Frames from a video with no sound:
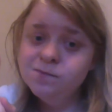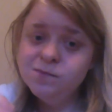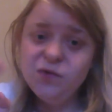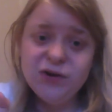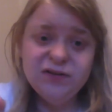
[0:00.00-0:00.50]

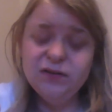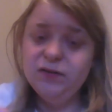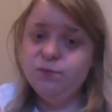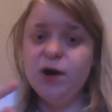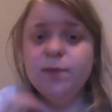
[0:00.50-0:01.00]
Which there's
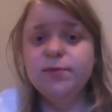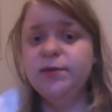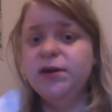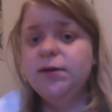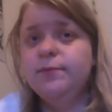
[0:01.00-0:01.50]

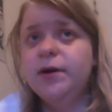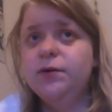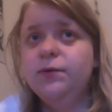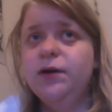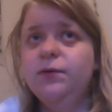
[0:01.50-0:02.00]
probably a better
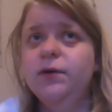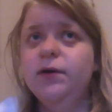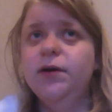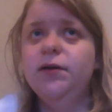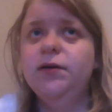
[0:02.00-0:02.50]
way to
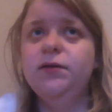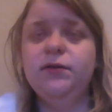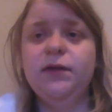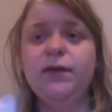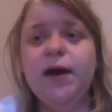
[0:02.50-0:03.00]
word it
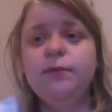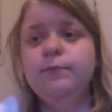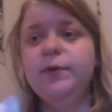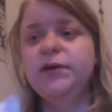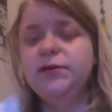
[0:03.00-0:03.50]
than that,
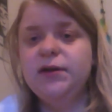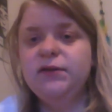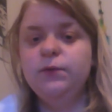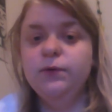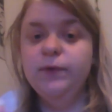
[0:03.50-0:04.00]
but
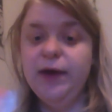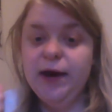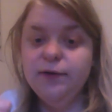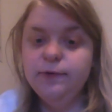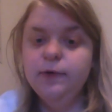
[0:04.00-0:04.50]
that's what we
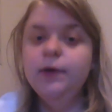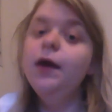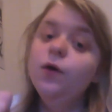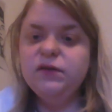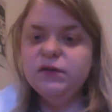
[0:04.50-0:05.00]
have.
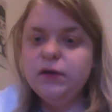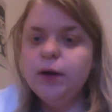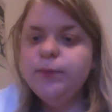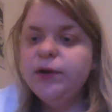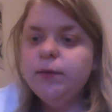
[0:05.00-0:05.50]
There's a
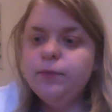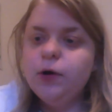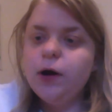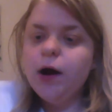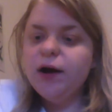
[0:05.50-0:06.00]
couple of
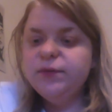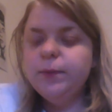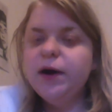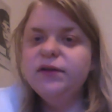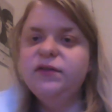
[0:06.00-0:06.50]
more
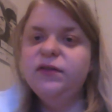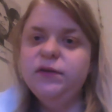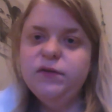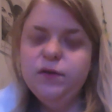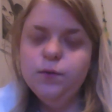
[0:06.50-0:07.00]
hodgepodge
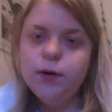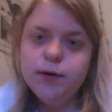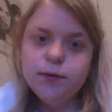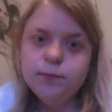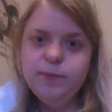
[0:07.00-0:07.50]
things you want to
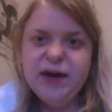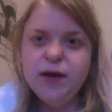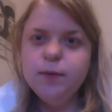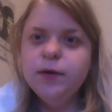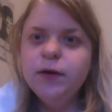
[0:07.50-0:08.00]
pick
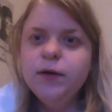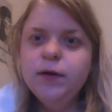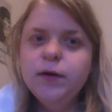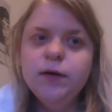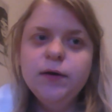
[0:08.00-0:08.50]
up.
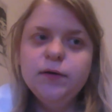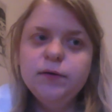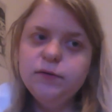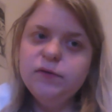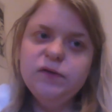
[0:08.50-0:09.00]

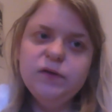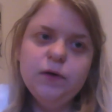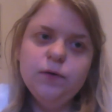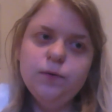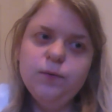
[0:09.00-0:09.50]

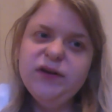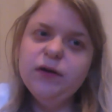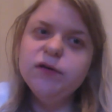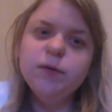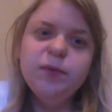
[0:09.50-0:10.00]
So we
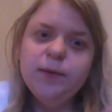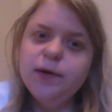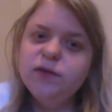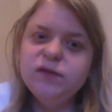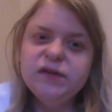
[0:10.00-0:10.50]
talked a bit
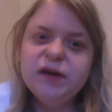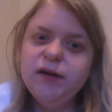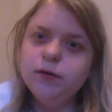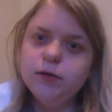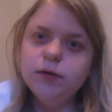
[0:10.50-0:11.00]
about the
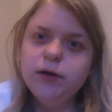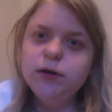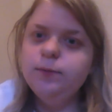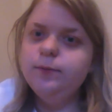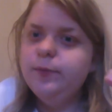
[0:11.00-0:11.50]
setting
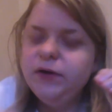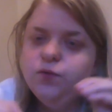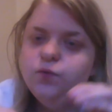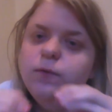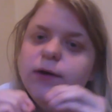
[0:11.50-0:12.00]
earlier, but you
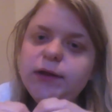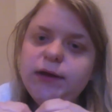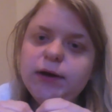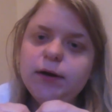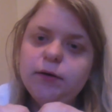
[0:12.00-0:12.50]

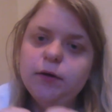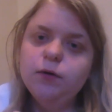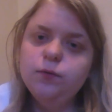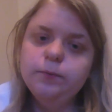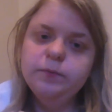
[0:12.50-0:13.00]
really gotta
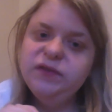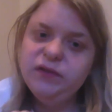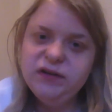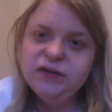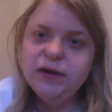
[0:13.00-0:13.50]
know
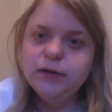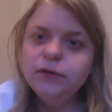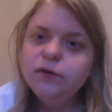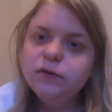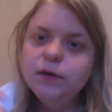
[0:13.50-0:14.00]

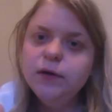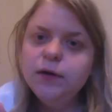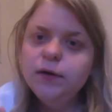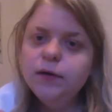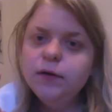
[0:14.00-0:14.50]
details.
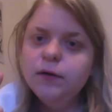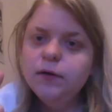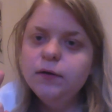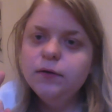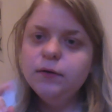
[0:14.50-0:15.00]

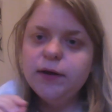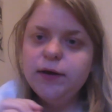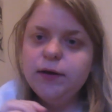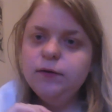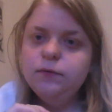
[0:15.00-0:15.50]
Like